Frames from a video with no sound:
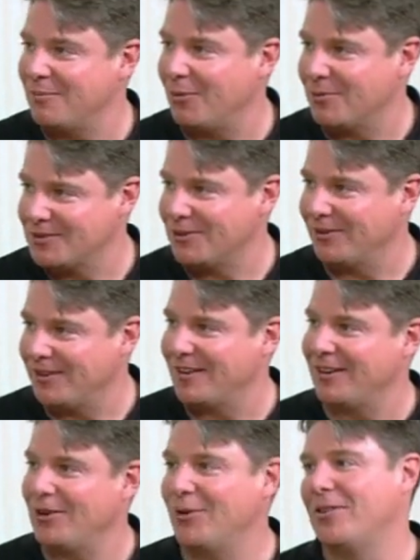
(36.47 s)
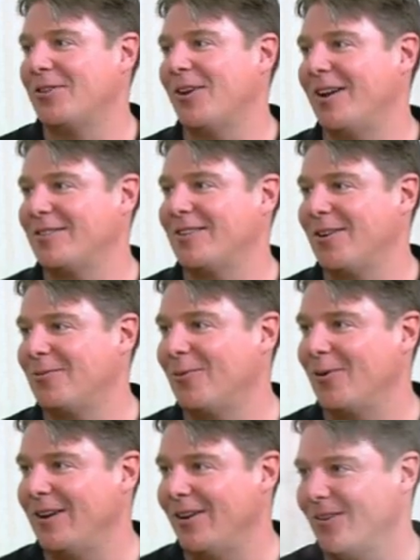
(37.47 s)
but we're certainly thinking good thoughts there
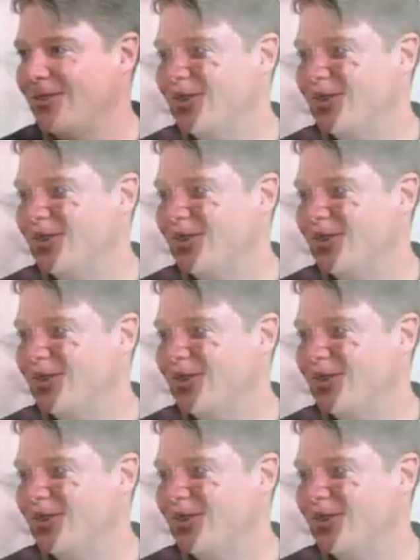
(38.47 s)
for you also.